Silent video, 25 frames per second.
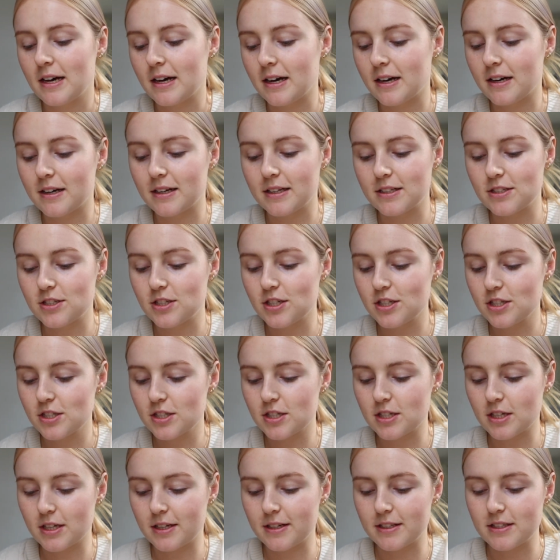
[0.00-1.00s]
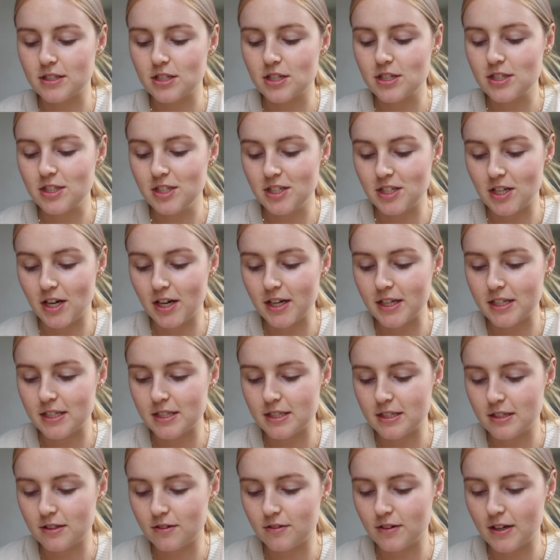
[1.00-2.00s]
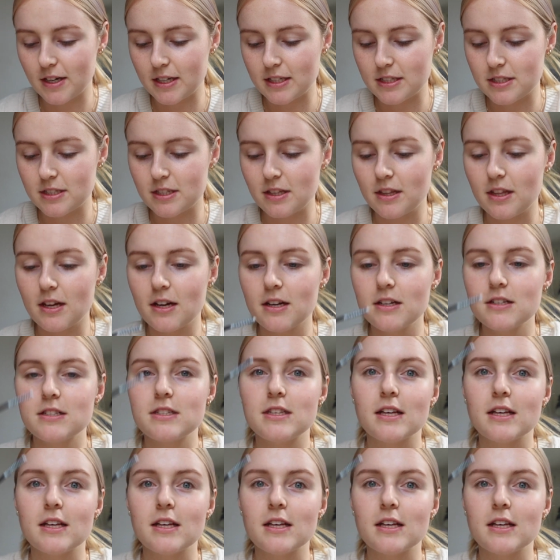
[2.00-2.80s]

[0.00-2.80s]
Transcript: Oh, it's just nice. All right, so there's